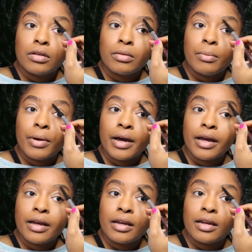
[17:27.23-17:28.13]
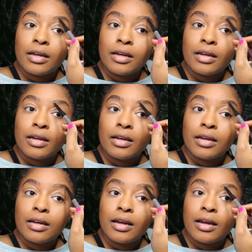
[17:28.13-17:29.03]
But
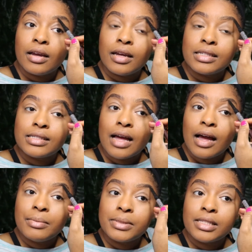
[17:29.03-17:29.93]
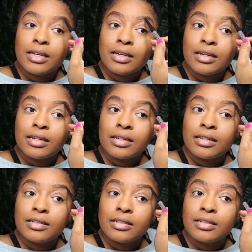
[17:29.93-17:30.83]
it's time to...
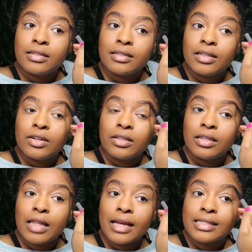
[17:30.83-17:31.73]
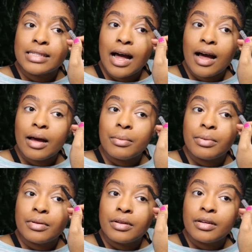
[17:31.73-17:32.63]
literally like stop.
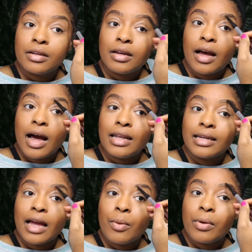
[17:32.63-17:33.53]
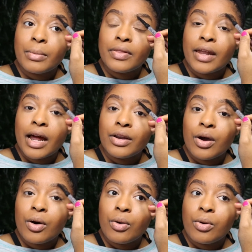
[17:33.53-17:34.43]
I look at women that I
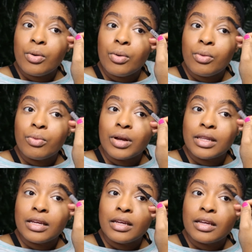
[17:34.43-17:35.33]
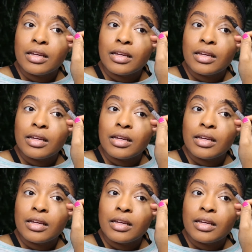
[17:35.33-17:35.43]
know who really